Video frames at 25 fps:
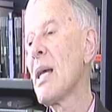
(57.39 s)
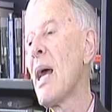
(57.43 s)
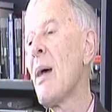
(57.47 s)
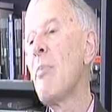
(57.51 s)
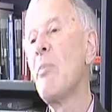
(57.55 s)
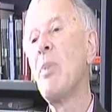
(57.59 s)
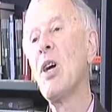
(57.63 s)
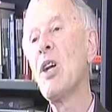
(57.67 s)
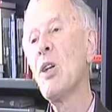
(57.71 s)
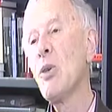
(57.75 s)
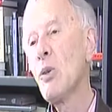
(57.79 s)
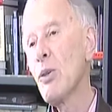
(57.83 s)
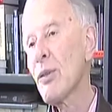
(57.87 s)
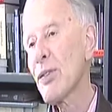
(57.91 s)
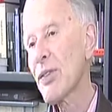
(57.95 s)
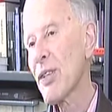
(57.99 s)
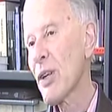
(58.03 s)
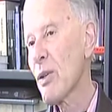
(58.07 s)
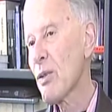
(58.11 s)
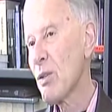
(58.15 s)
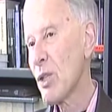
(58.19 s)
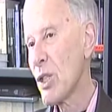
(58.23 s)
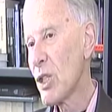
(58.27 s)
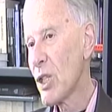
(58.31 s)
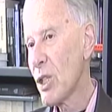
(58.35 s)
but also
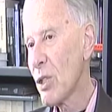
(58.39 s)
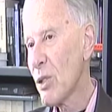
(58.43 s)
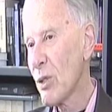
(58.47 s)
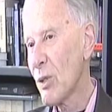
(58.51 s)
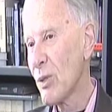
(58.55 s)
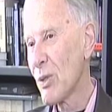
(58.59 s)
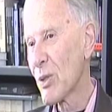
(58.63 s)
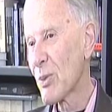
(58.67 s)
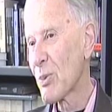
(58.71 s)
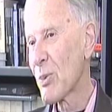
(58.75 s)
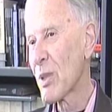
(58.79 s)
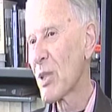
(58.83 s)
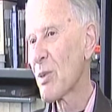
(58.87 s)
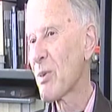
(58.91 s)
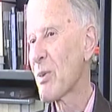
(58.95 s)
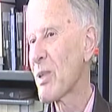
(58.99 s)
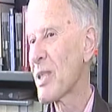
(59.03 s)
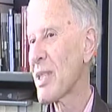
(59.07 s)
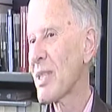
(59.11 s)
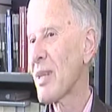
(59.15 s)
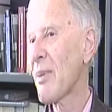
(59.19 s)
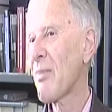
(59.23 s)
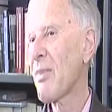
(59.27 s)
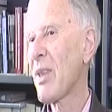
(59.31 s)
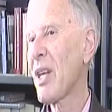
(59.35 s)
Jews, which was
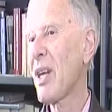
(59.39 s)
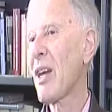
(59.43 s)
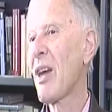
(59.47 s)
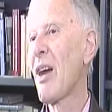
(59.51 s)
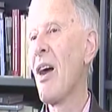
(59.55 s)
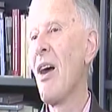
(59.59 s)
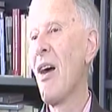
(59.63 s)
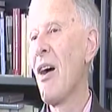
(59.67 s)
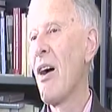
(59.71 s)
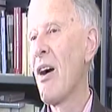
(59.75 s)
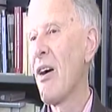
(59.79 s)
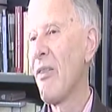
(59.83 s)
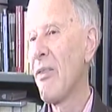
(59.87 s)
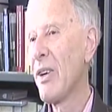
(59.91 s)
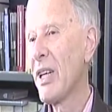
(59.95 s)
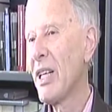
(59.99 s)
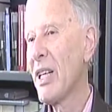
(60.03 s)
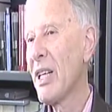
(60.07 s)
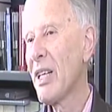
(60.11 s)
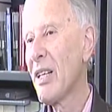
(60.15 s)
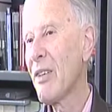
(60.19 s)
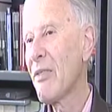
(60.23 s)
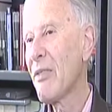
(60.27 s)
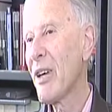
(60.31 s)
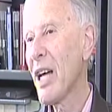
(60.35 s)
something of an
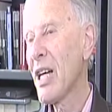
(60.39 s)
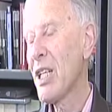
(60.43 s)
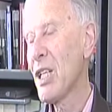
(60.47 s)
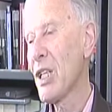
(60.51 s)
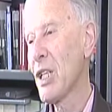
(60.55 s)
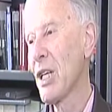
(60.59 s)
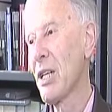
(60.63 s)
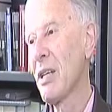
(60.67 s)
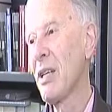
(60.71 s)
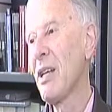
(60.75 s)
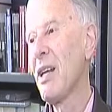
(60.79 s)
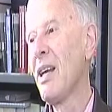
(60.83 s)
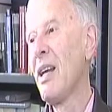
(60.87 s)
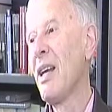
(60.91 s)
innovation.